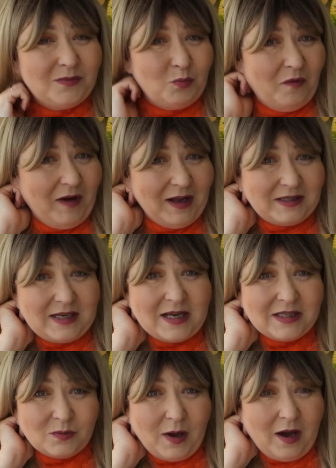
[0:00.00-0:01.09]
It's, we've had
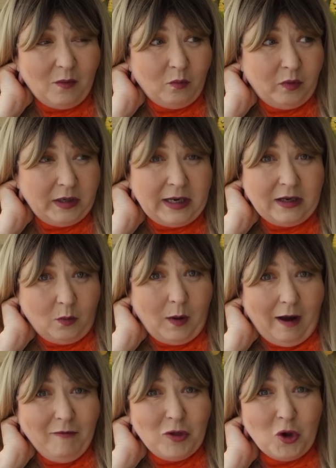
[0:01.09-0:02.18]
days where we need to
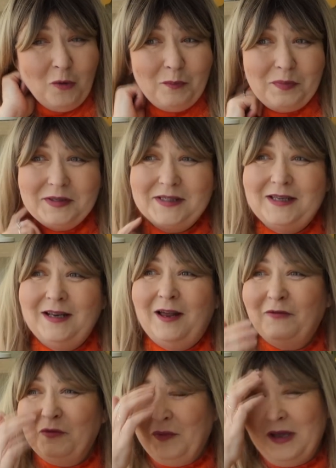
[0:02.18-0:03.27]
wear a jumper still,
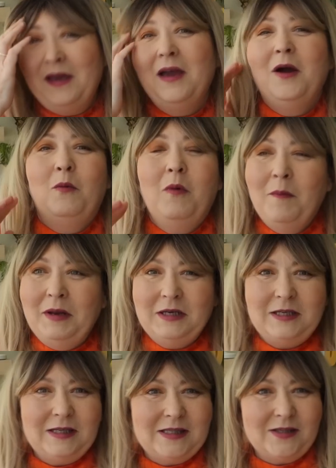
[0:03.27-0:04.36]
haven't we? One
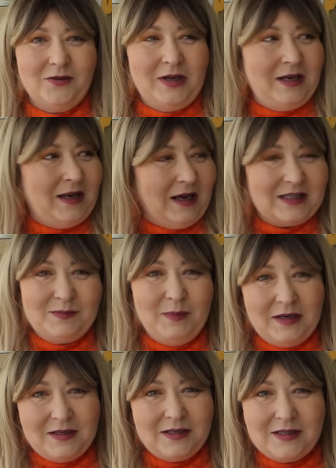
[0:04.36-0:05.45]
minute it's sunny, next
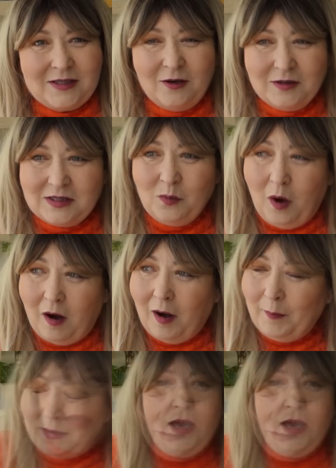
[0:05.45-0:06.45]
minute it's not so warm.